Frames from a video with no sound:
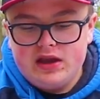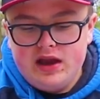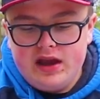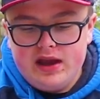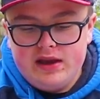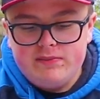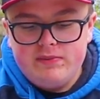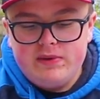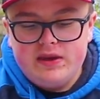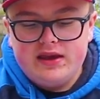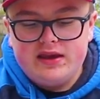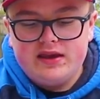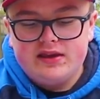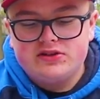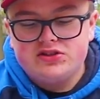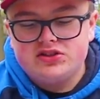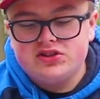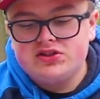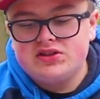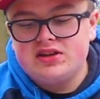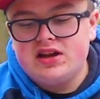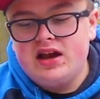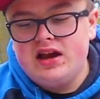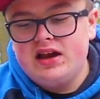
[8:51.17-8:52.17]
I bag it
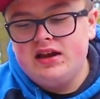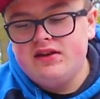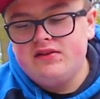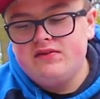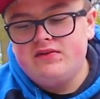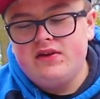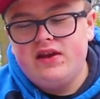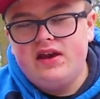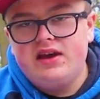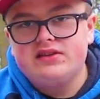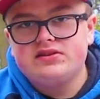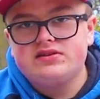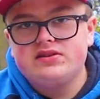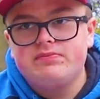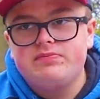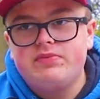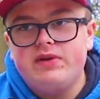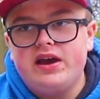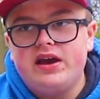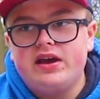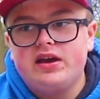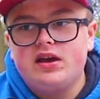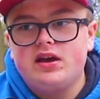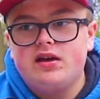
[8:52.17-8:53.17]
just kind of as a
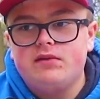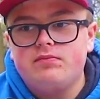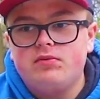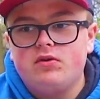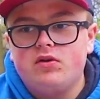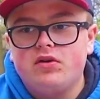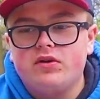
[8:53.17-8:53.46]
backup,